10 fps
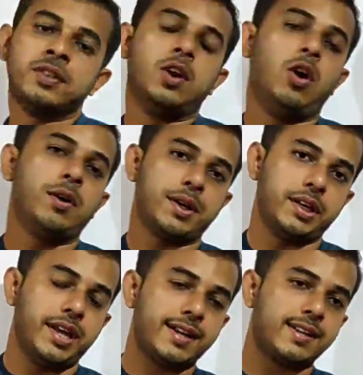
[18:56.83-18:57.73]

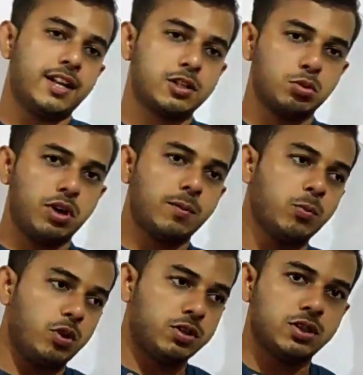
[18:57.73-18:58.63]
Okay, at last we have
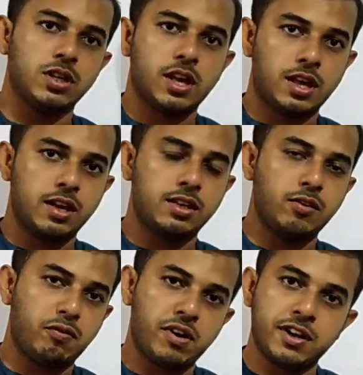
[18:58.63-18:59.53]
got a
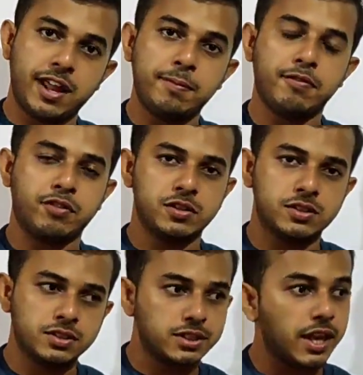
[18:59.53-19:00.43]
different type of
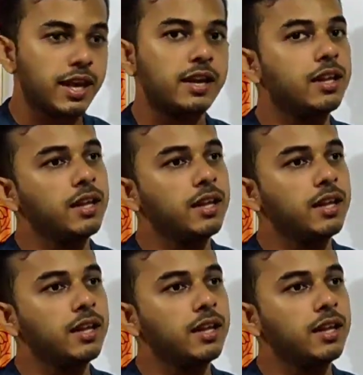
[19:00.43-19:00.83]
questions here.